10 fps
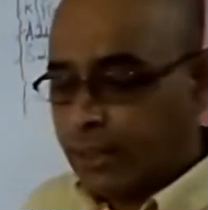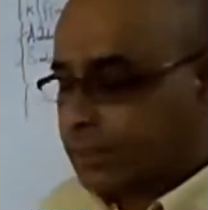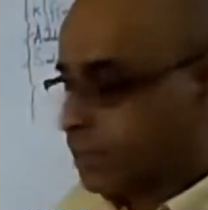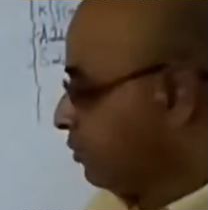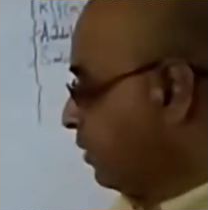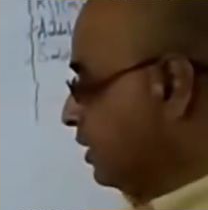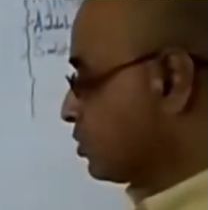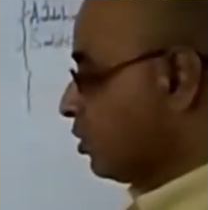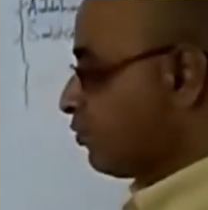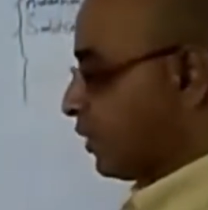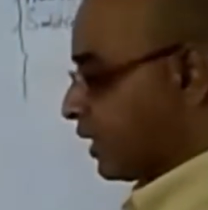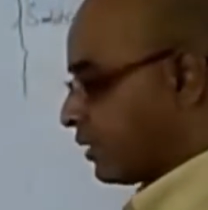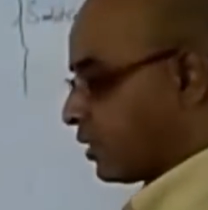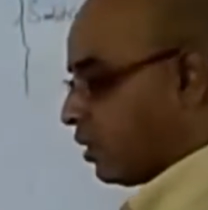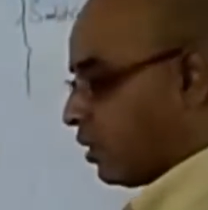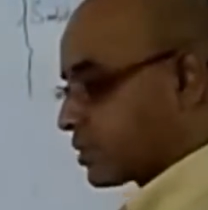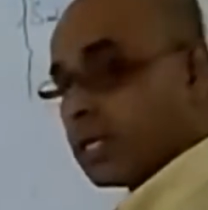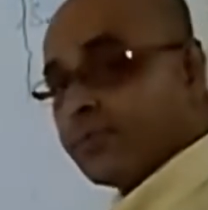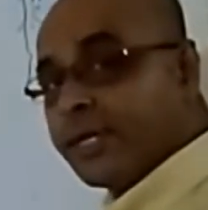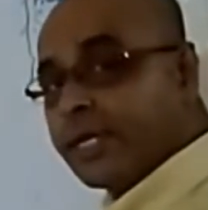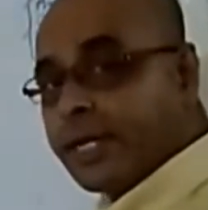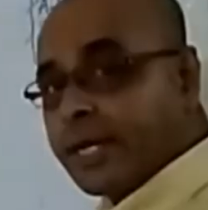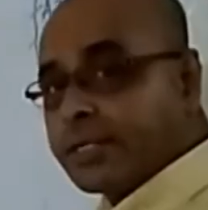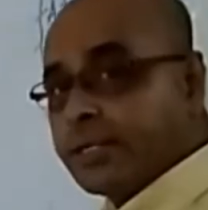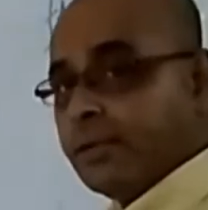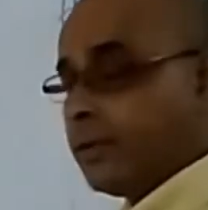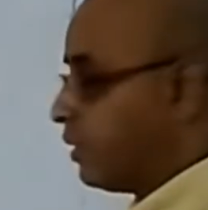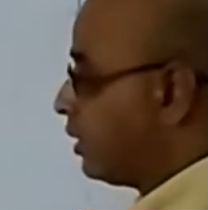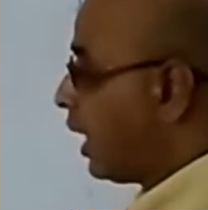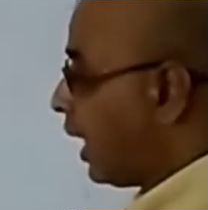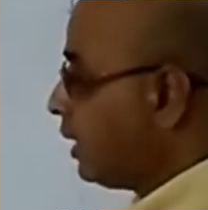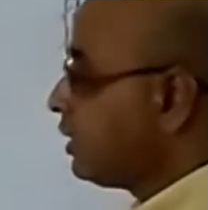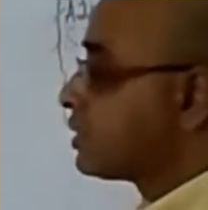So please don't forget the constant of integration. And